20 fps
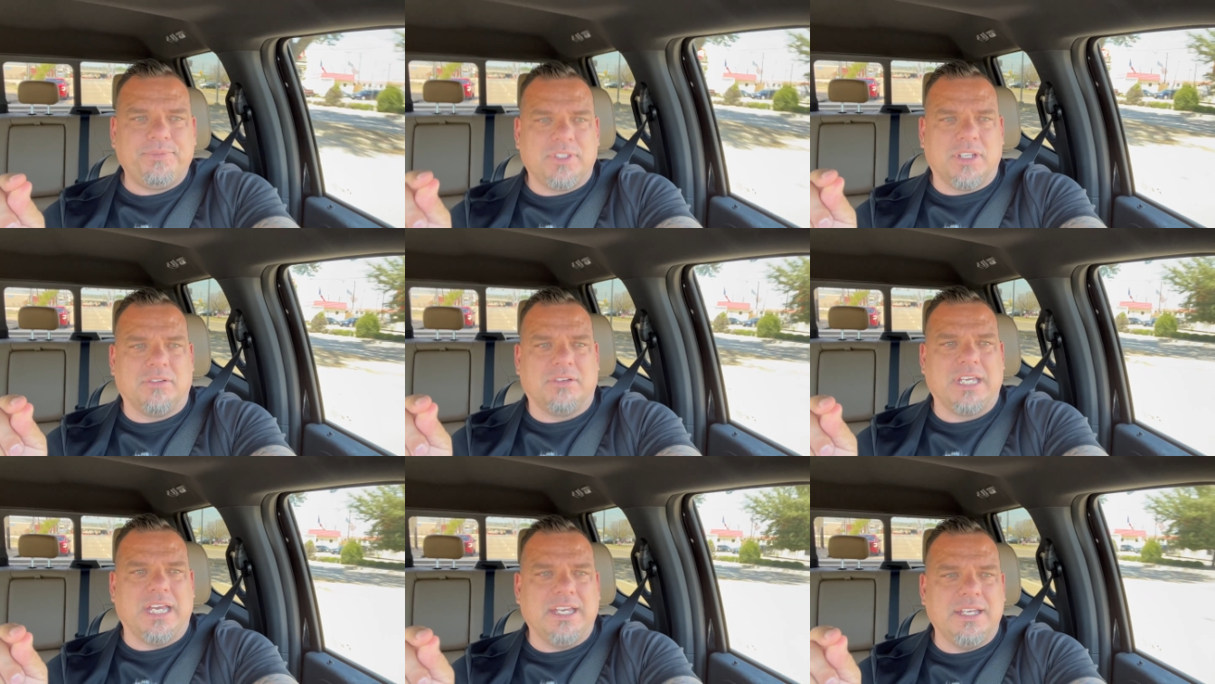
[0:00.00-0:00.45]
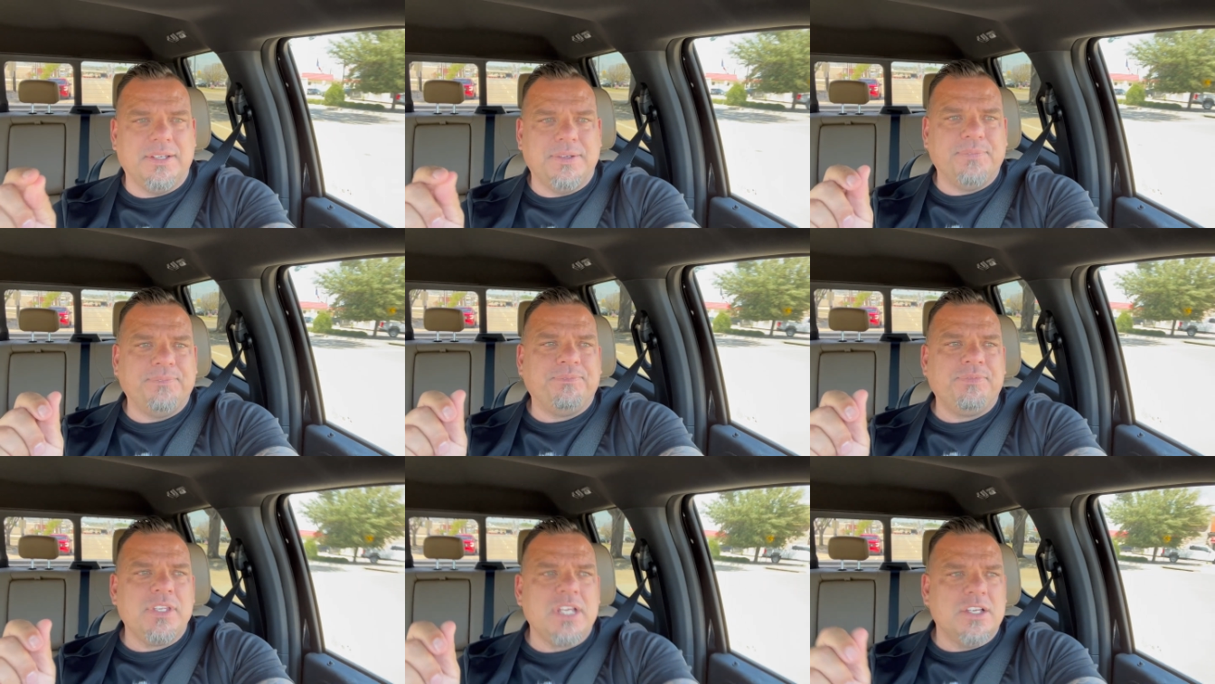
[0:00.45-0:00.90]
Okay.
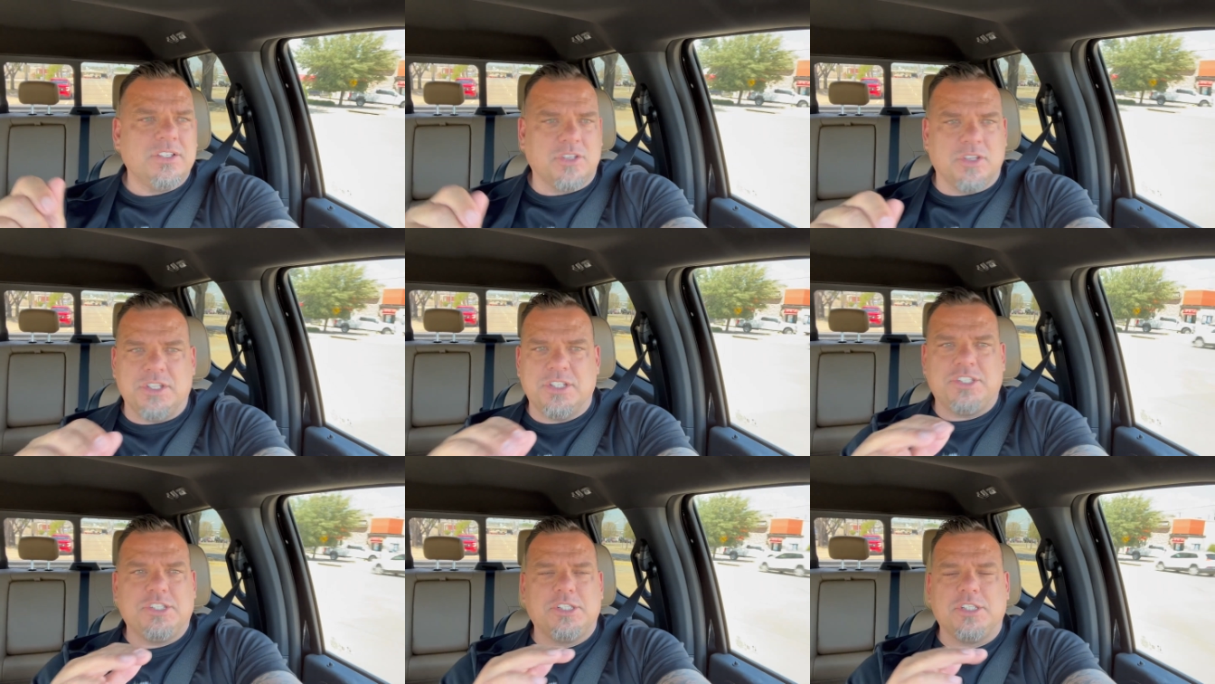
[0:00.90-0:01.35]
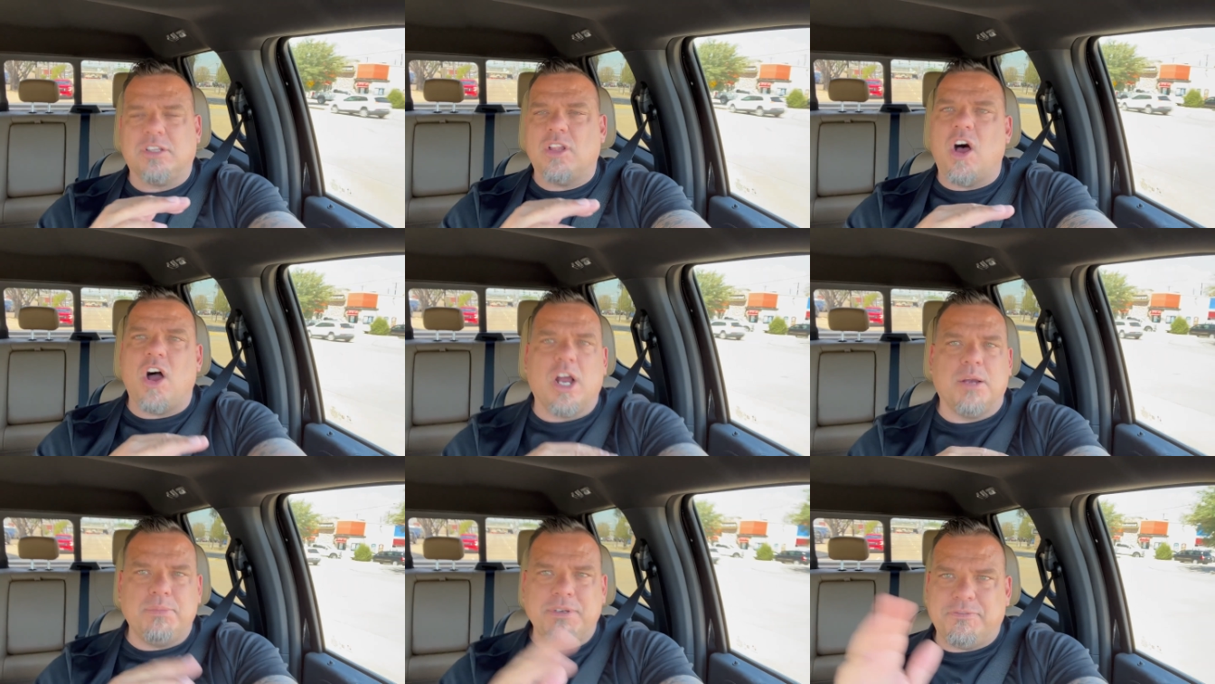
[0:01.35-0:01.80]
So this is
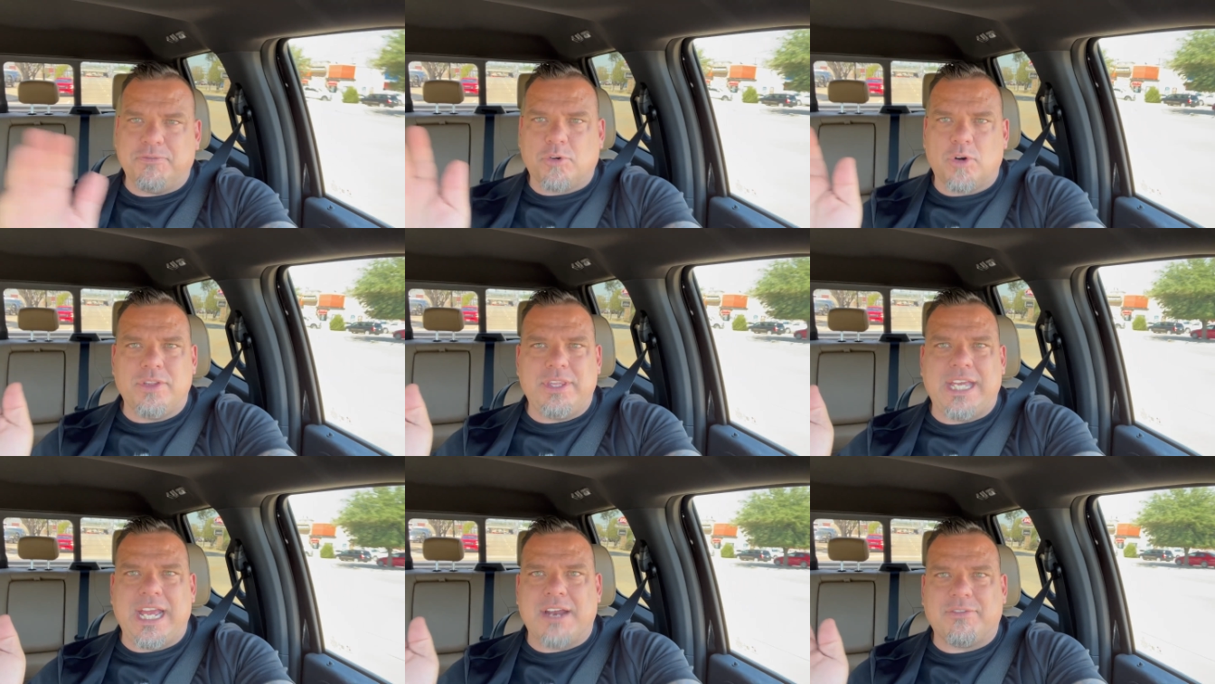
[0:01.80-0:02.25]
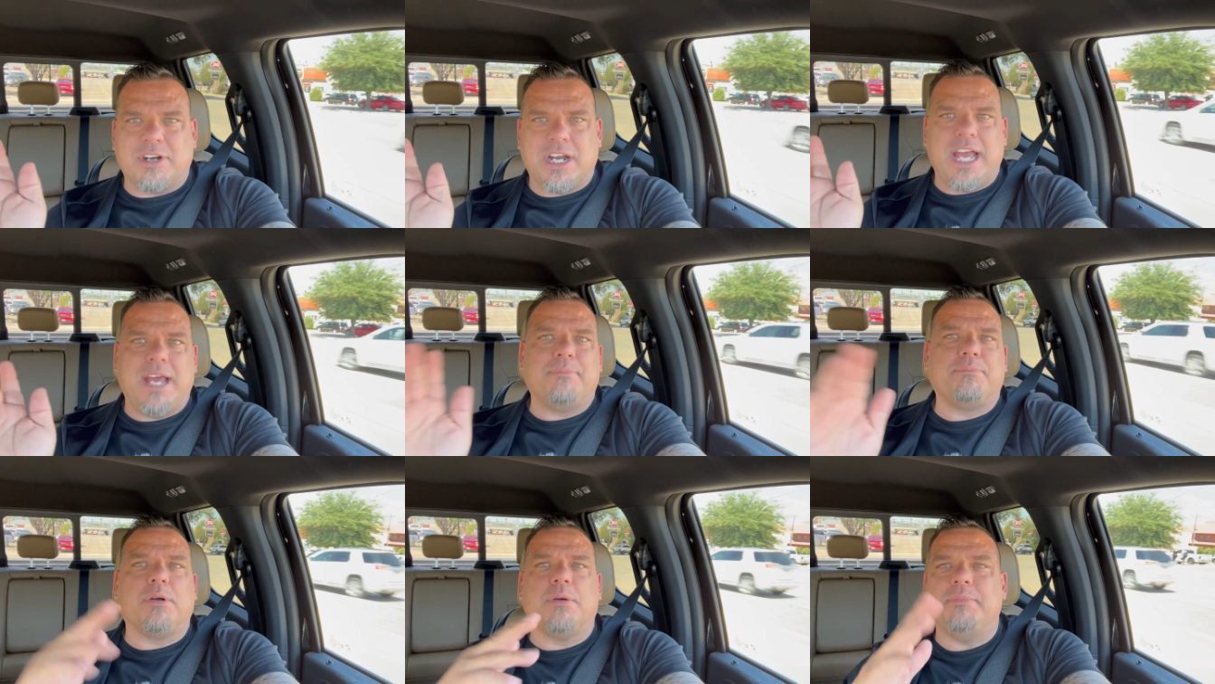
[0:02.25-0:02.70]
long before they ever
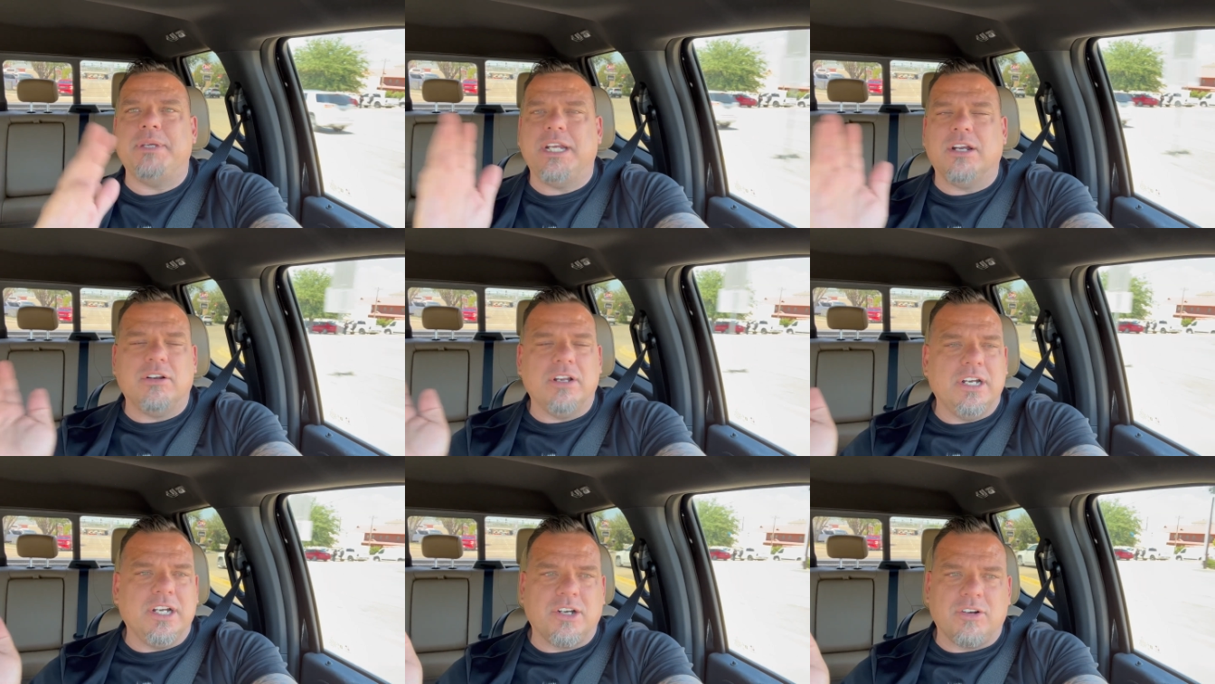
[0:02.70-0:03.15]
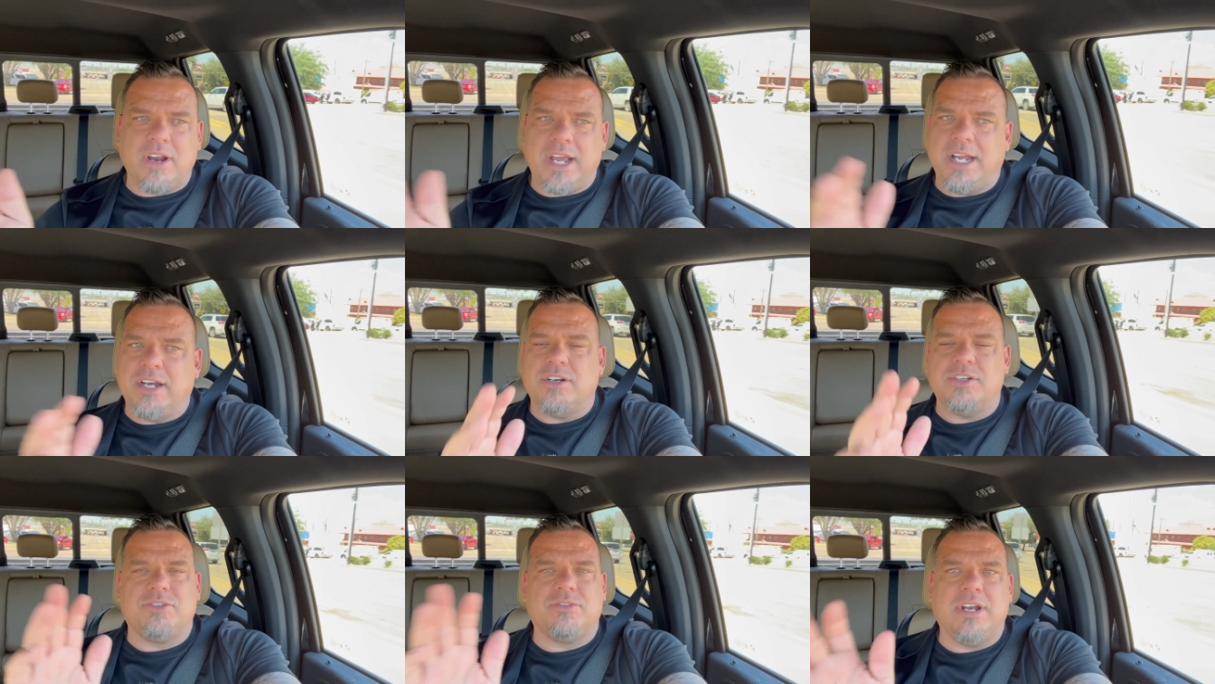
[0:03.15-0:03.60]
had premier
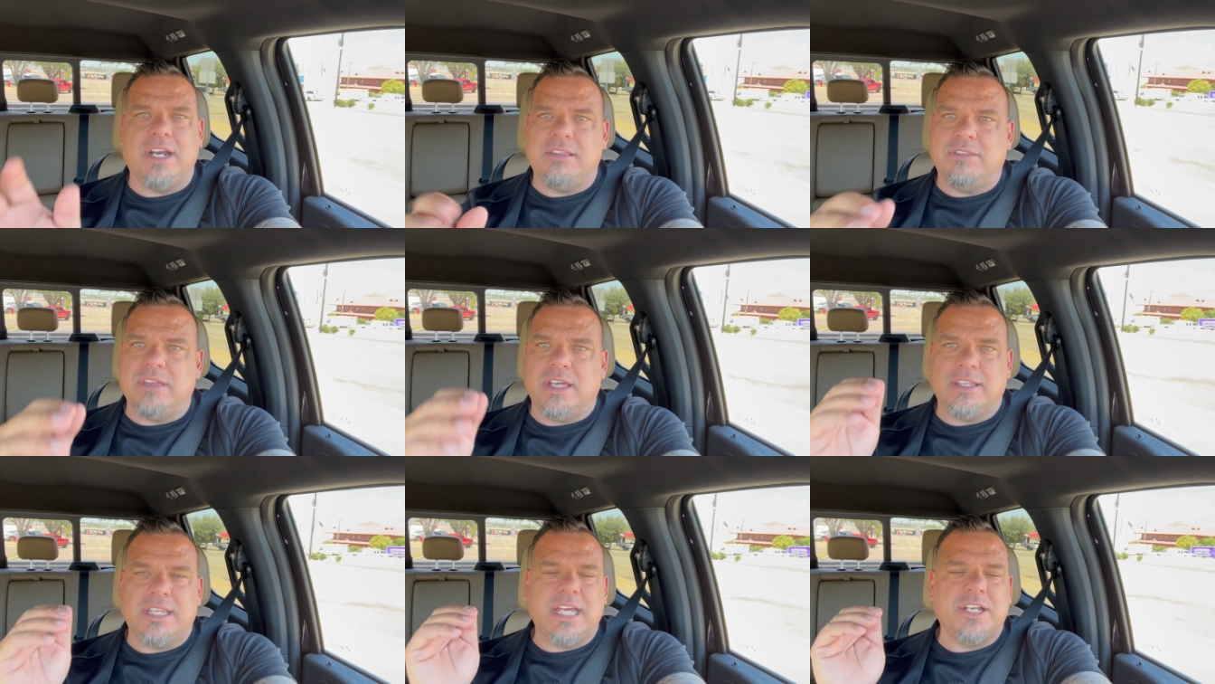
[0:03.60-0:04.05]
integrators or anything.